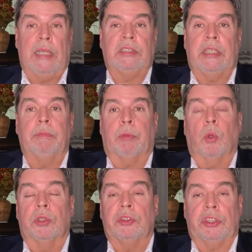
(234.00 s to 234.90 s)
is that
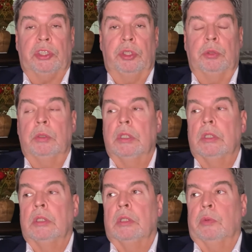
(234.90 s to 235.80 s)
important to you?
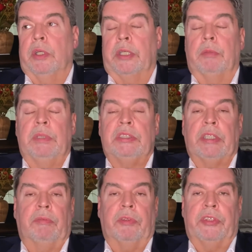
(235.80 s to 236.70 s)
Well, it could be
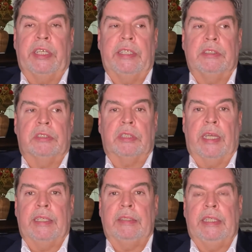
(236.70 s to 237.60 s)
several things.
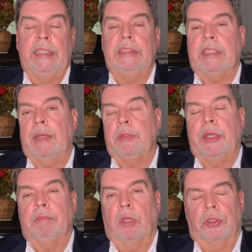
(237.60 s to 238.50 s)
Like anytime you
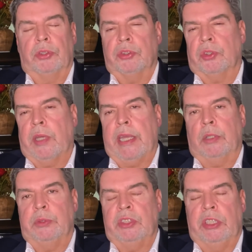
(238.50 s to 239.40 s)
have mergers or
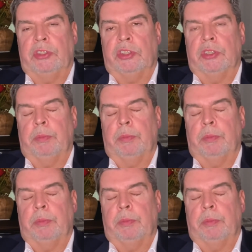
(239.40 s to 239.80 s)
acquisitions,